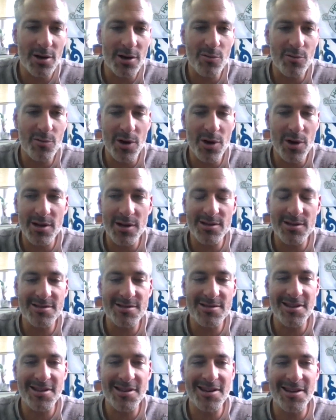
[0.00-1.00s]
lot of
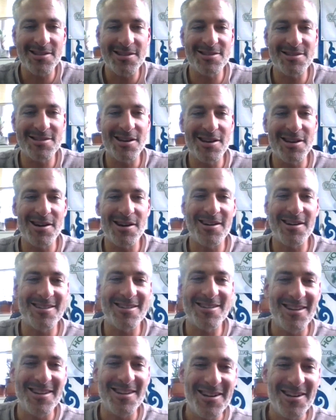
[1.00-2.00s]
ways and
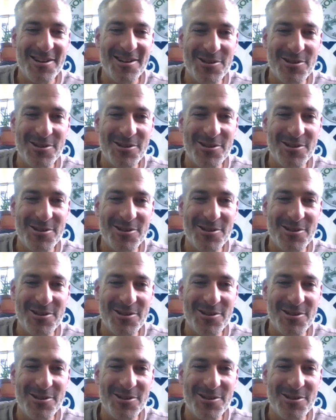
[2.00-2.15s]
a